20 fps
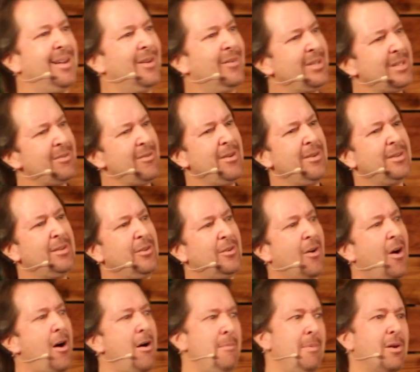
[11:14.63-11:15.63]
What's wrong with you?
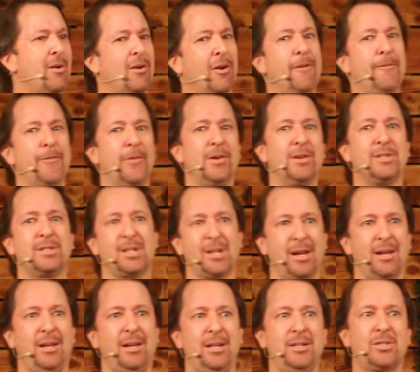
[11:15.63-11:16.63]
All my girlfriends
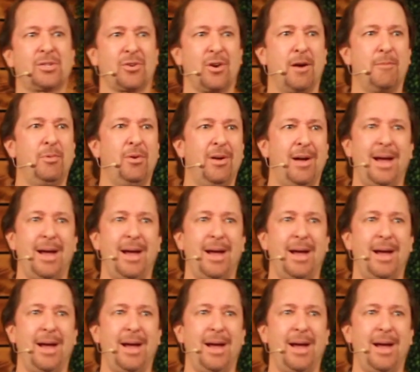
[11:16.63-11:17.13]
say he's trouble.